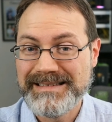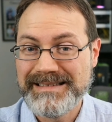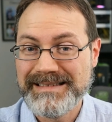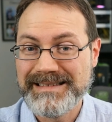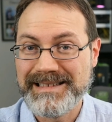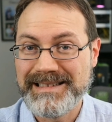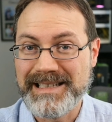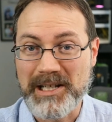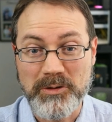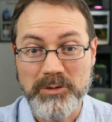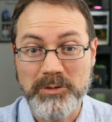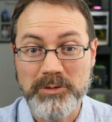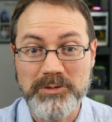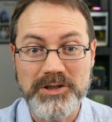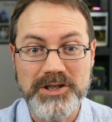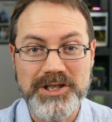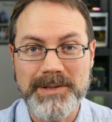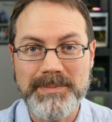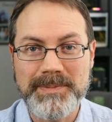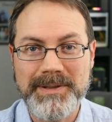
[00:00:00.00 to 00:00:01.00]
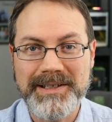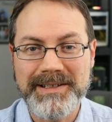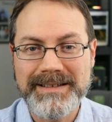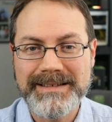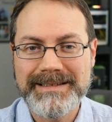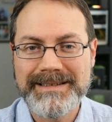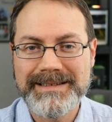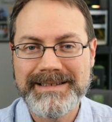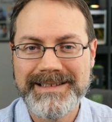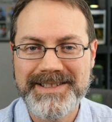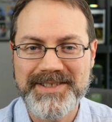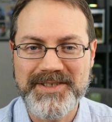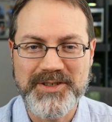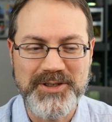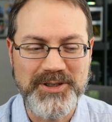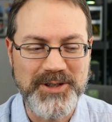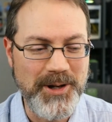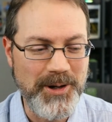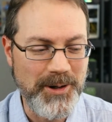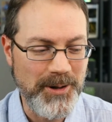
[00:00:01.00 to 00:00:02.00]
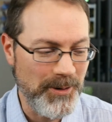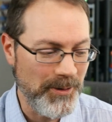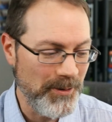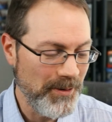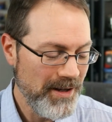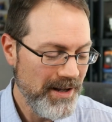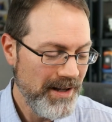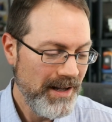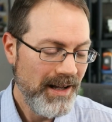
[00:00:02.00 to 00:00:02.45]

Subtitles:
not including shipping. So